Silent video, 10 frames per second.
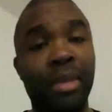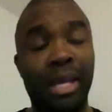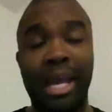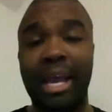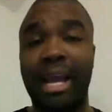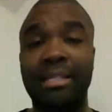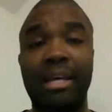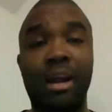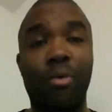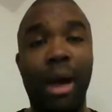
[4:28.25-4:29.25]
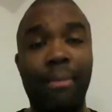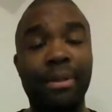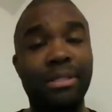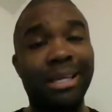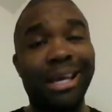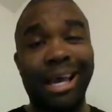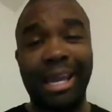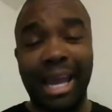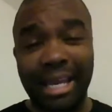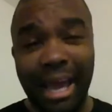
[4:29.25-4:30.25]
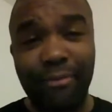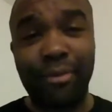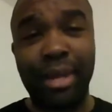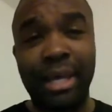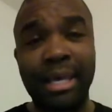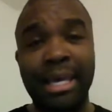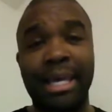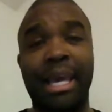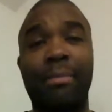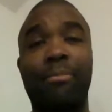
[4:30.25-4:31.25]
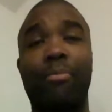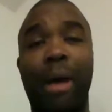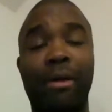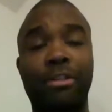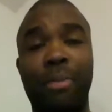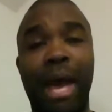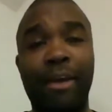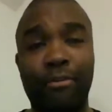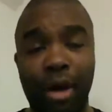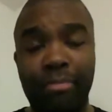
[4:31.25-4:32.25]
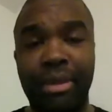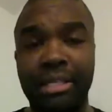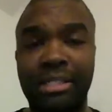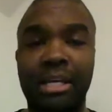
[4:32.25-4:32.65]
and they got a ton of weapons, and they definitely can bounce back from this.